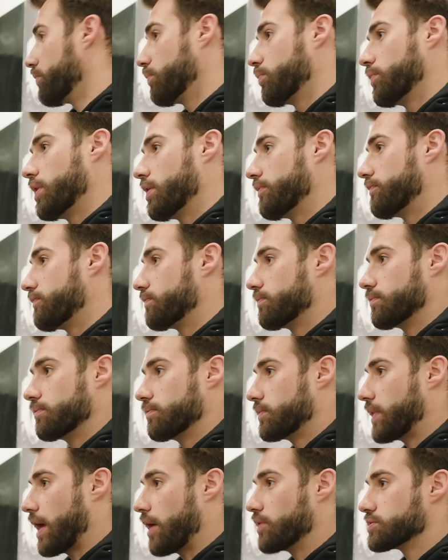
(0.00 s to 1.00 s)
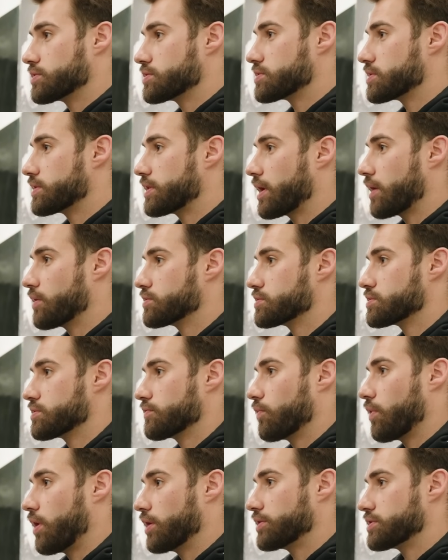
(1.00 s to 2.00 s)
we have thousands and thousands of
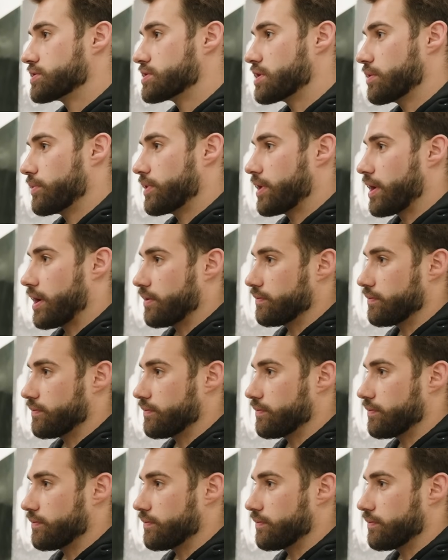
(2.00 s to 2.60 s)
watches that we have.